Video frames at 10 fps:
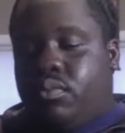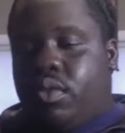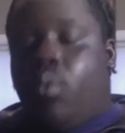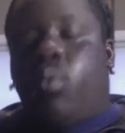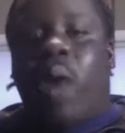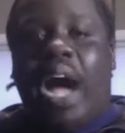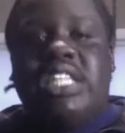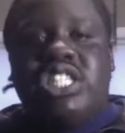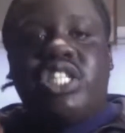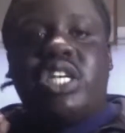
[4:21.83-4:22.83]

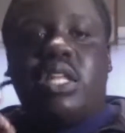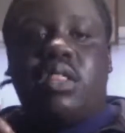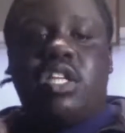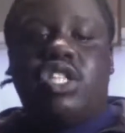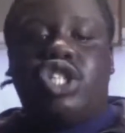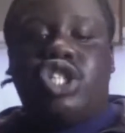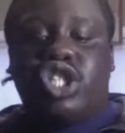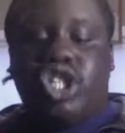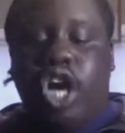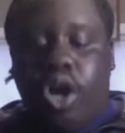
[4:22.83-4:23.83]
watching the
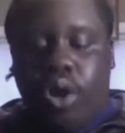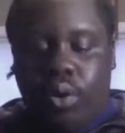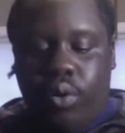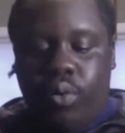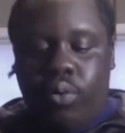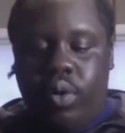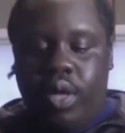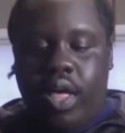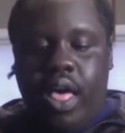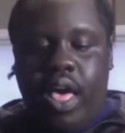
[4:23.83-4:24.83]
show,
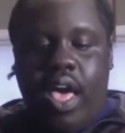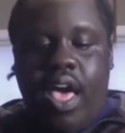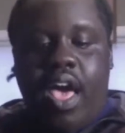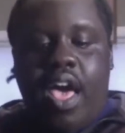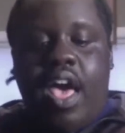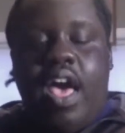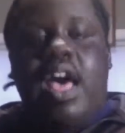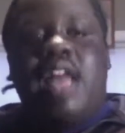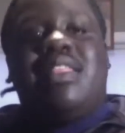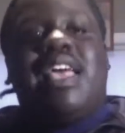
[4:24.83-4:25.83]

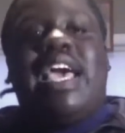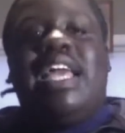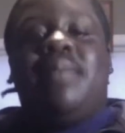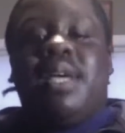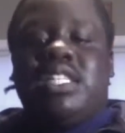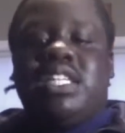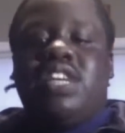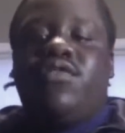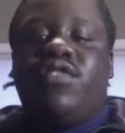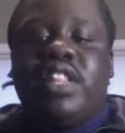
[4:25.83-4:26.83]
the animation
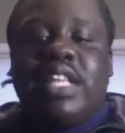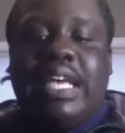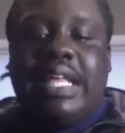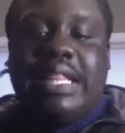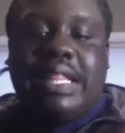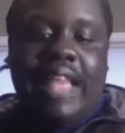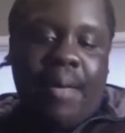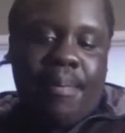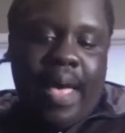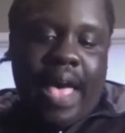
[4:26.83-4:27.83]
really isn't
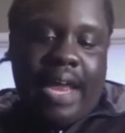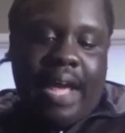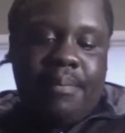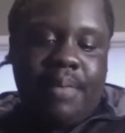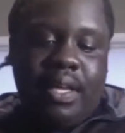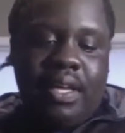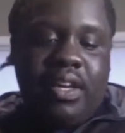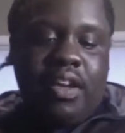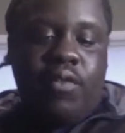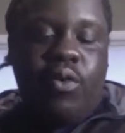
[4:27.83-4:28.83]
that bad. I
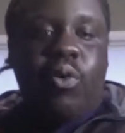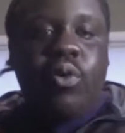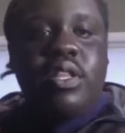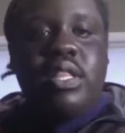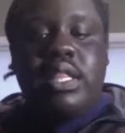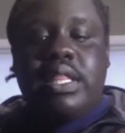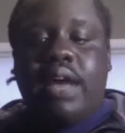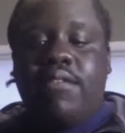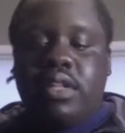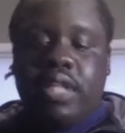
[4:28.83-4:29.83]
mean, of course, it's
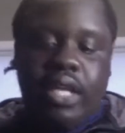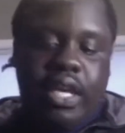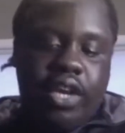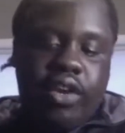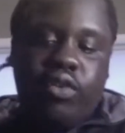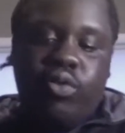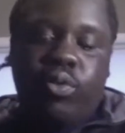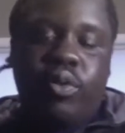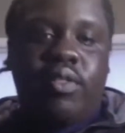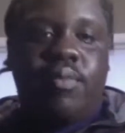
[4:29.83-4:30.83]
not really geared
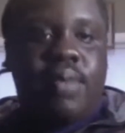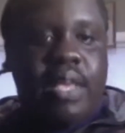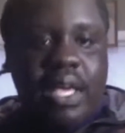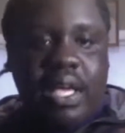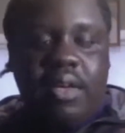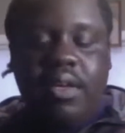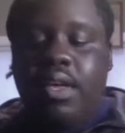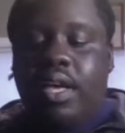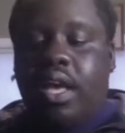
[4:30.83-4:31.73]
towards me